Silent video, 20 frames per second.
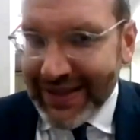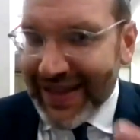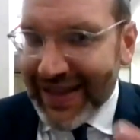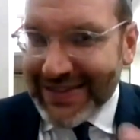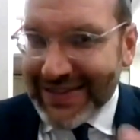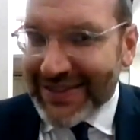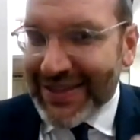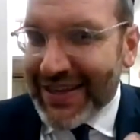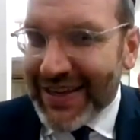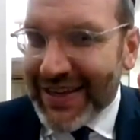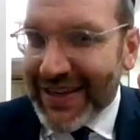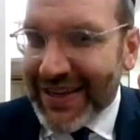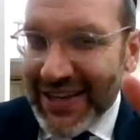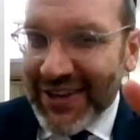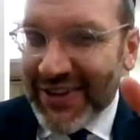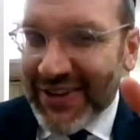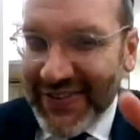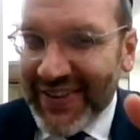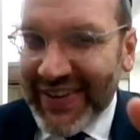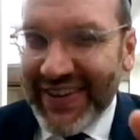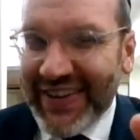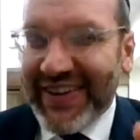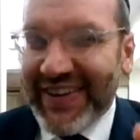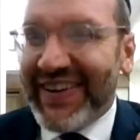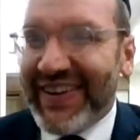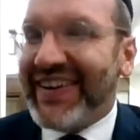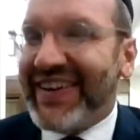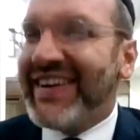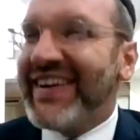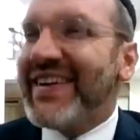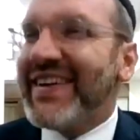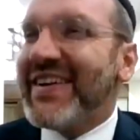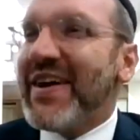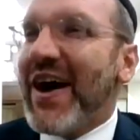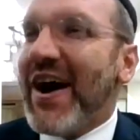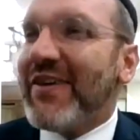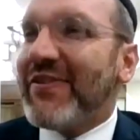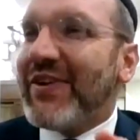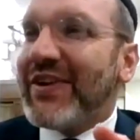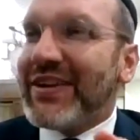That's the Inyan over here
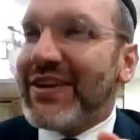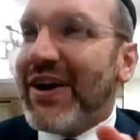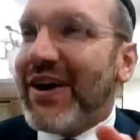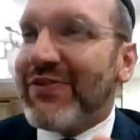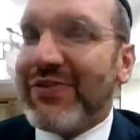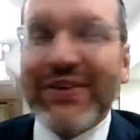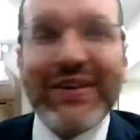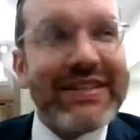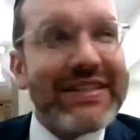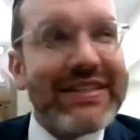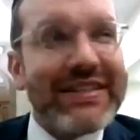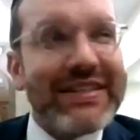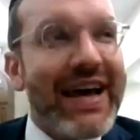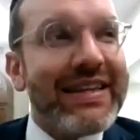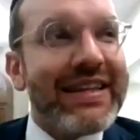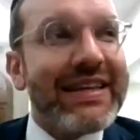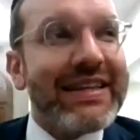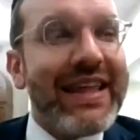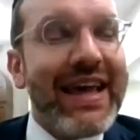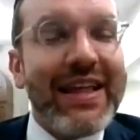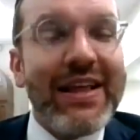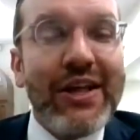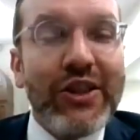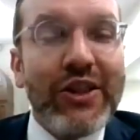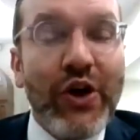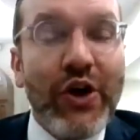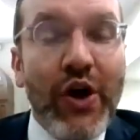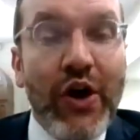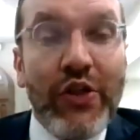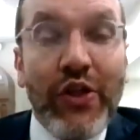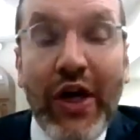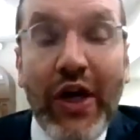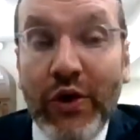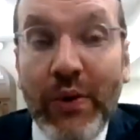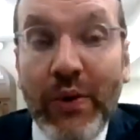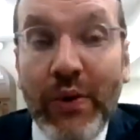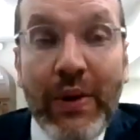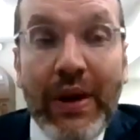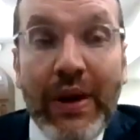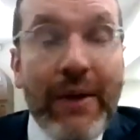of what he's handling. That the only
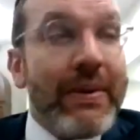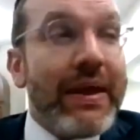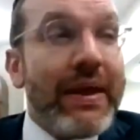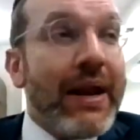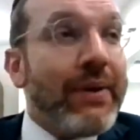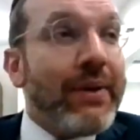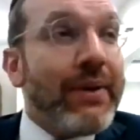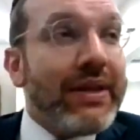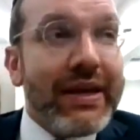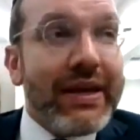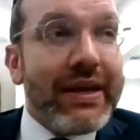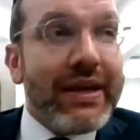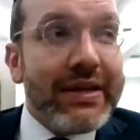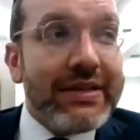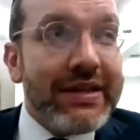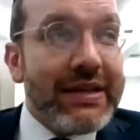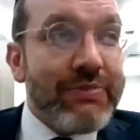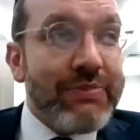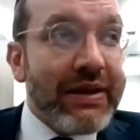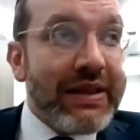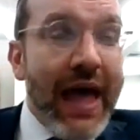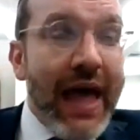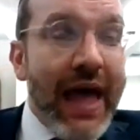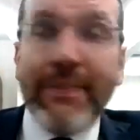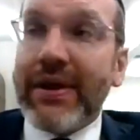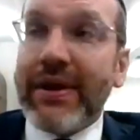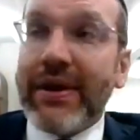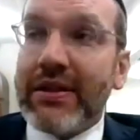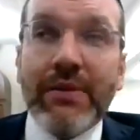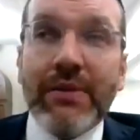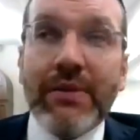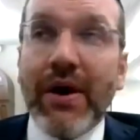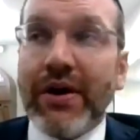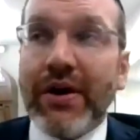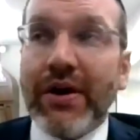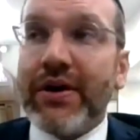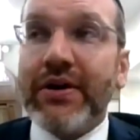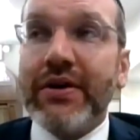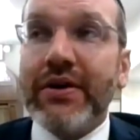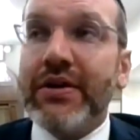way we can beat Amalek is by tapping into
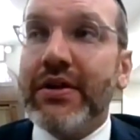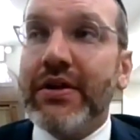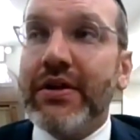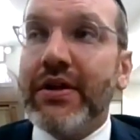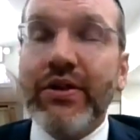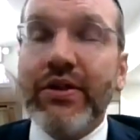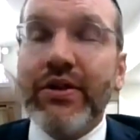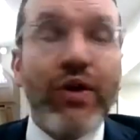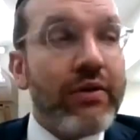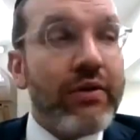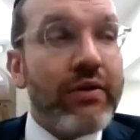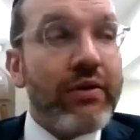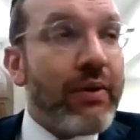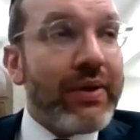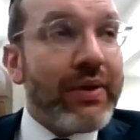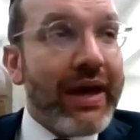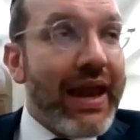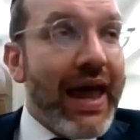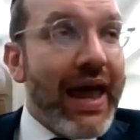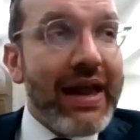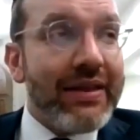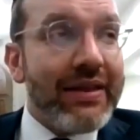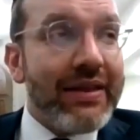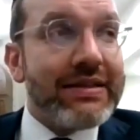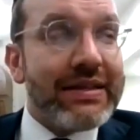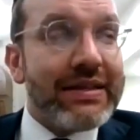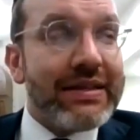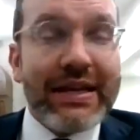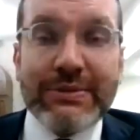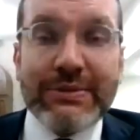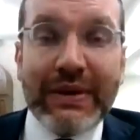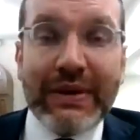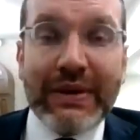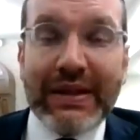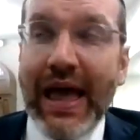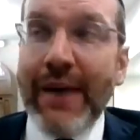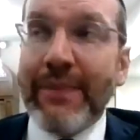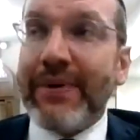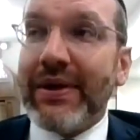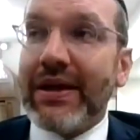macher. The only way we'll get out of this thing is by
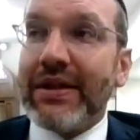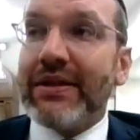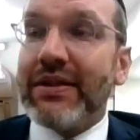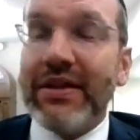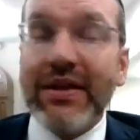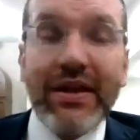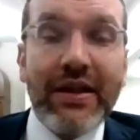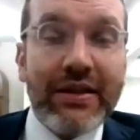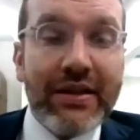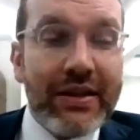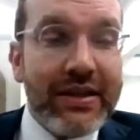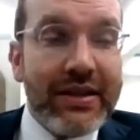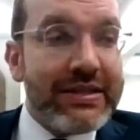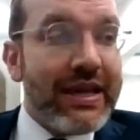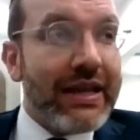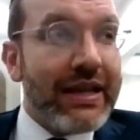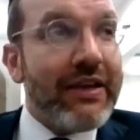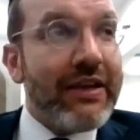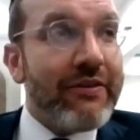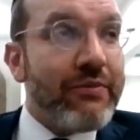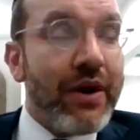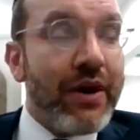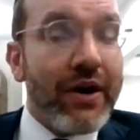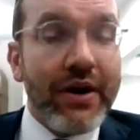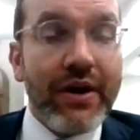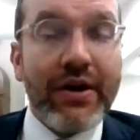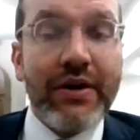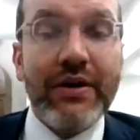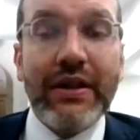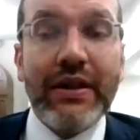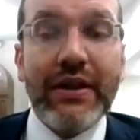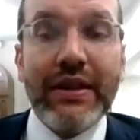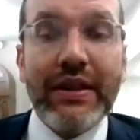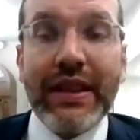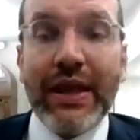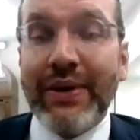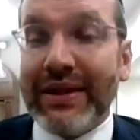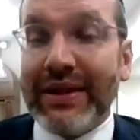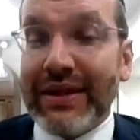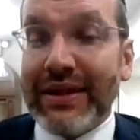tapping into this idea of macher. And
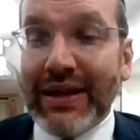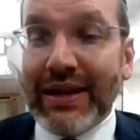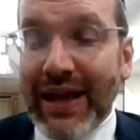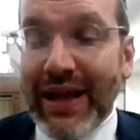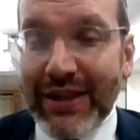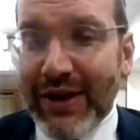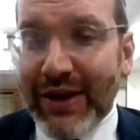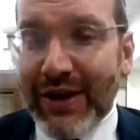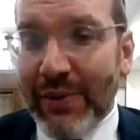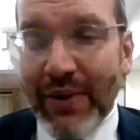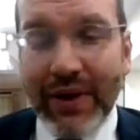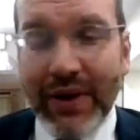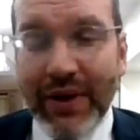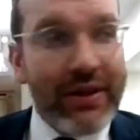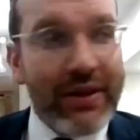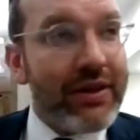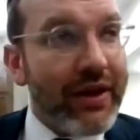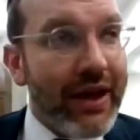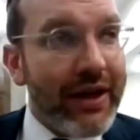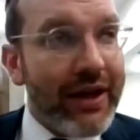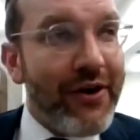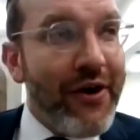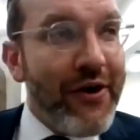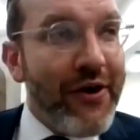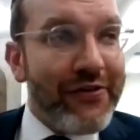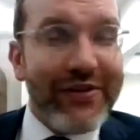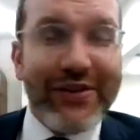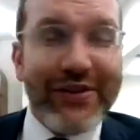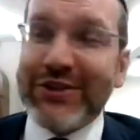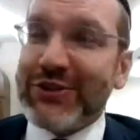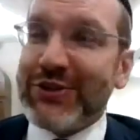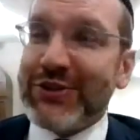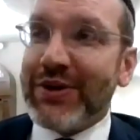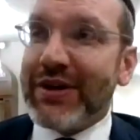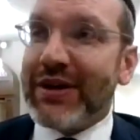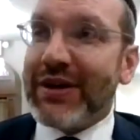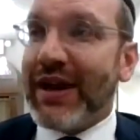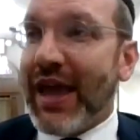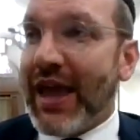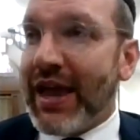what I didn't get to, I wanted to look over the song
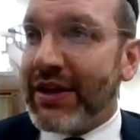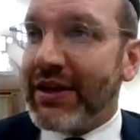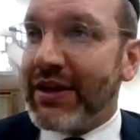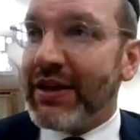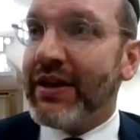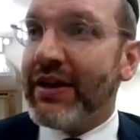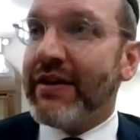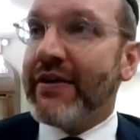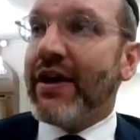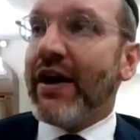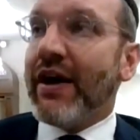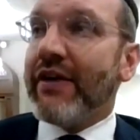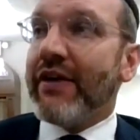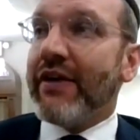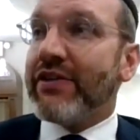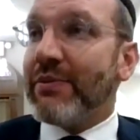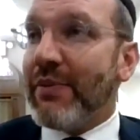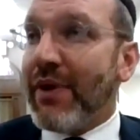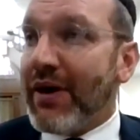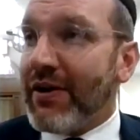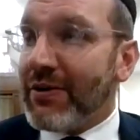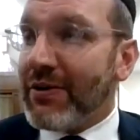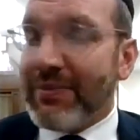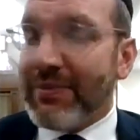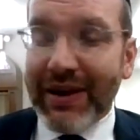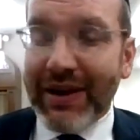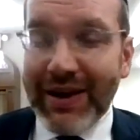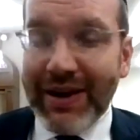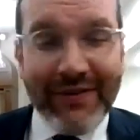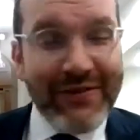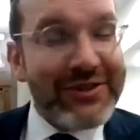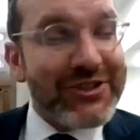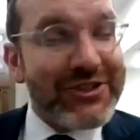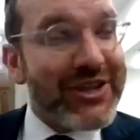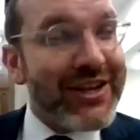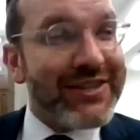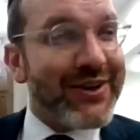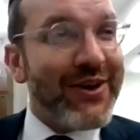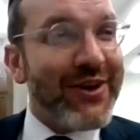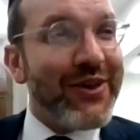in Annie of tomorrow, but I didn't have a
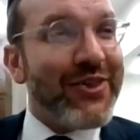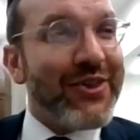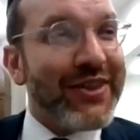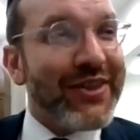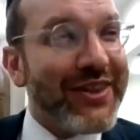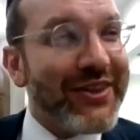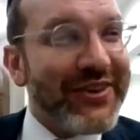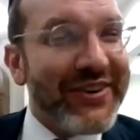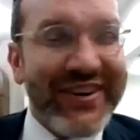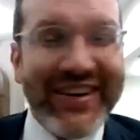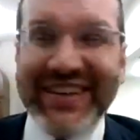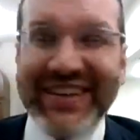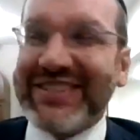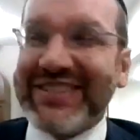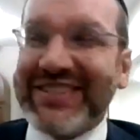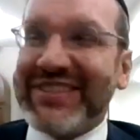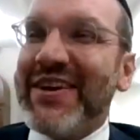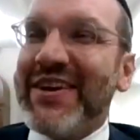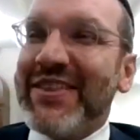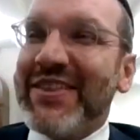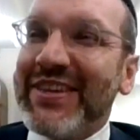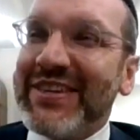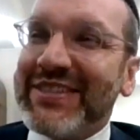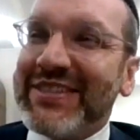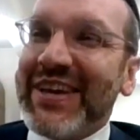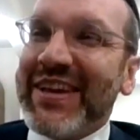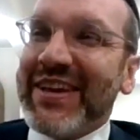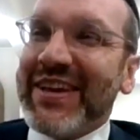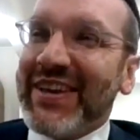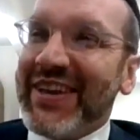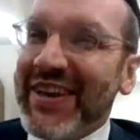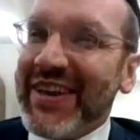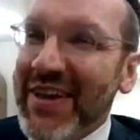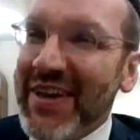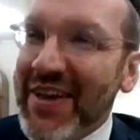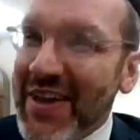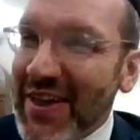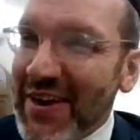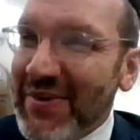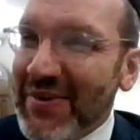chance to go to the lyrics to see,
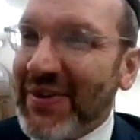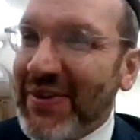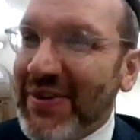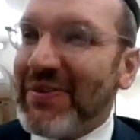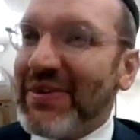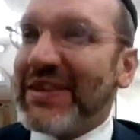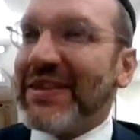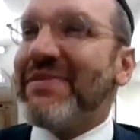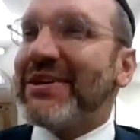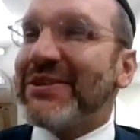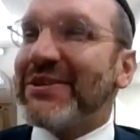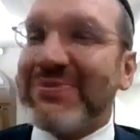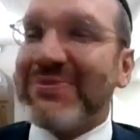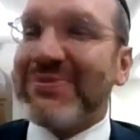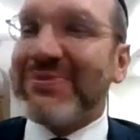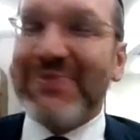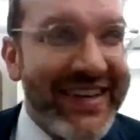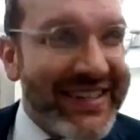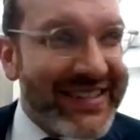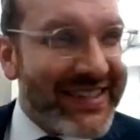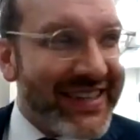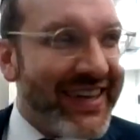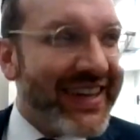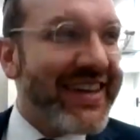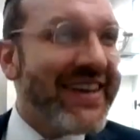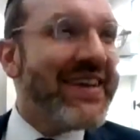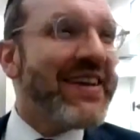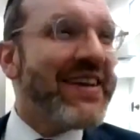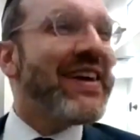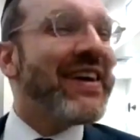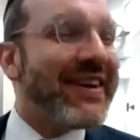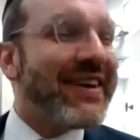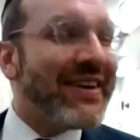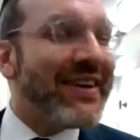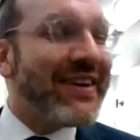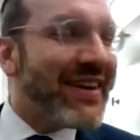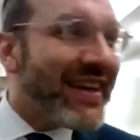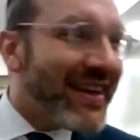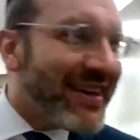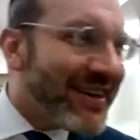what the mashma is
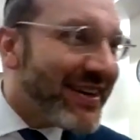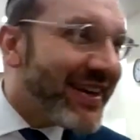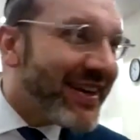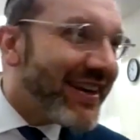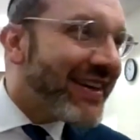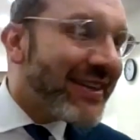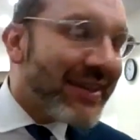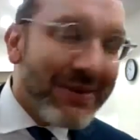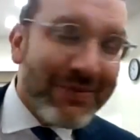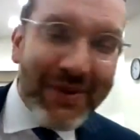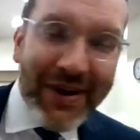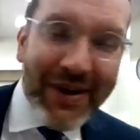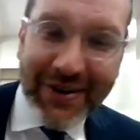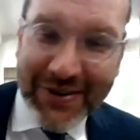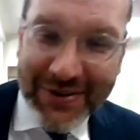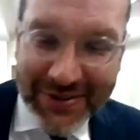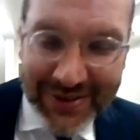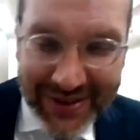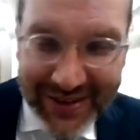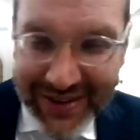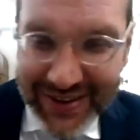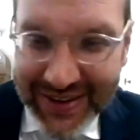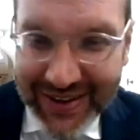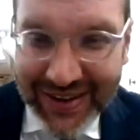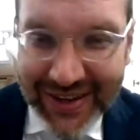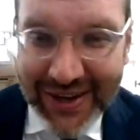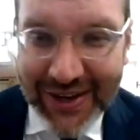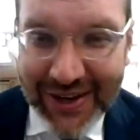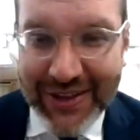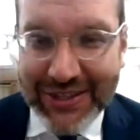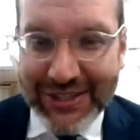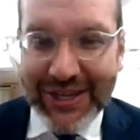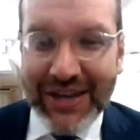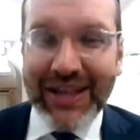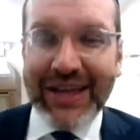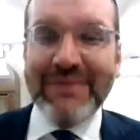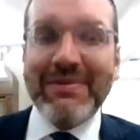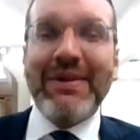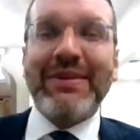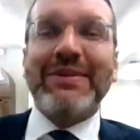in tomorrow. The song
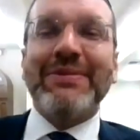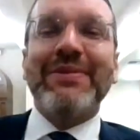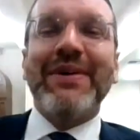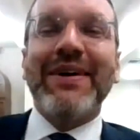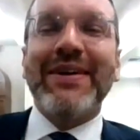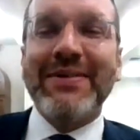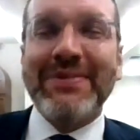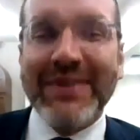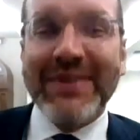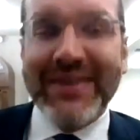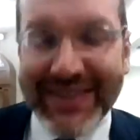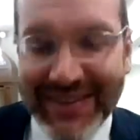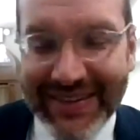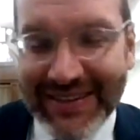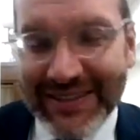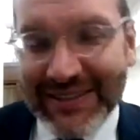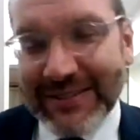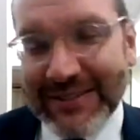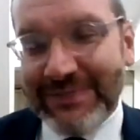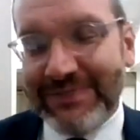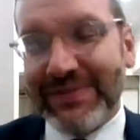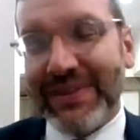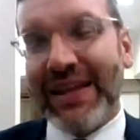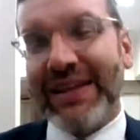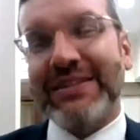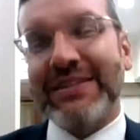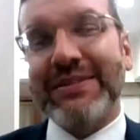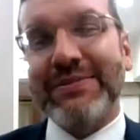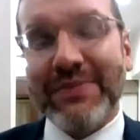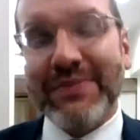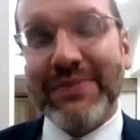come out tomorrow, but that's